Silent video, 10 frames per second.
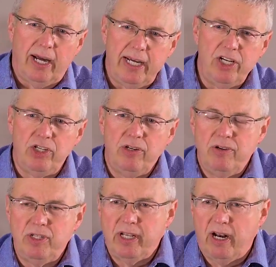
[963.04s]

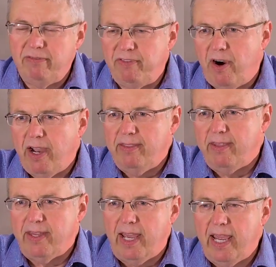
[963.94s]
issues that I find
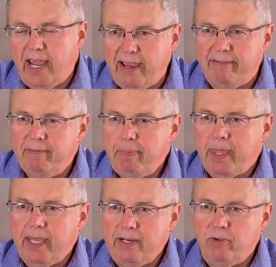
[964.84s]
that they have
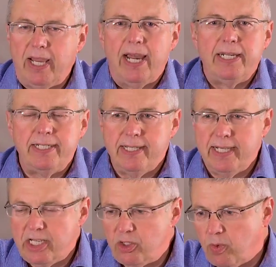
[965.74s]
in regard to
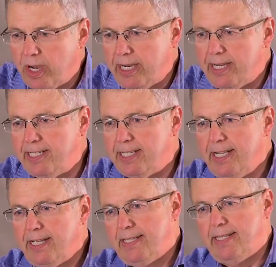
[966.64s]
this. One is
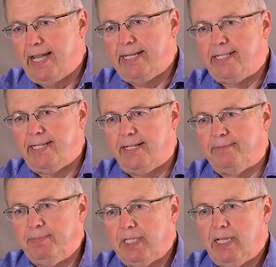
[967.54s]
that
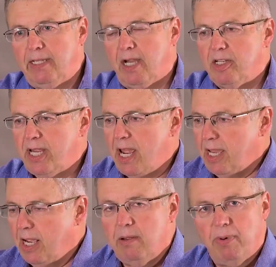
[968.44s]
they'll
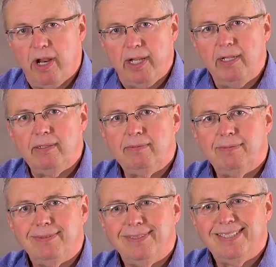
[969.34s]
take anybody,
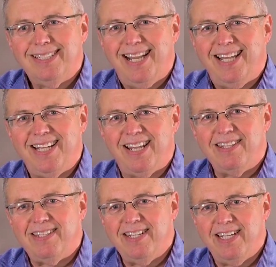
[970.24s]
and the
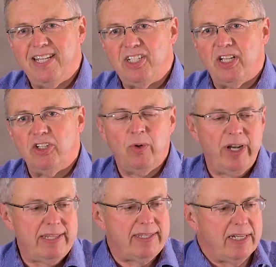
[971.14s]
other thing is they'll do
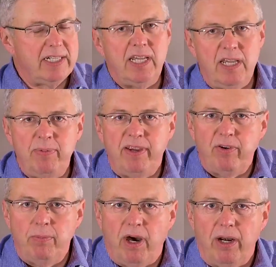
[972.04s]
anything to keep
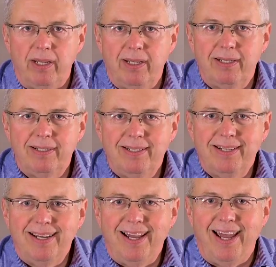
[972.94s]
everybody.
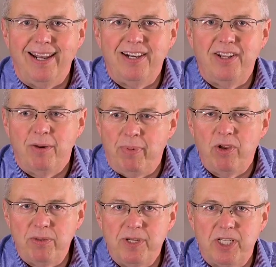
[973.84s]
And they're
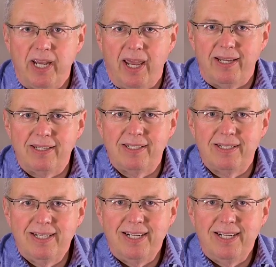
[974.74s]
both mistakes.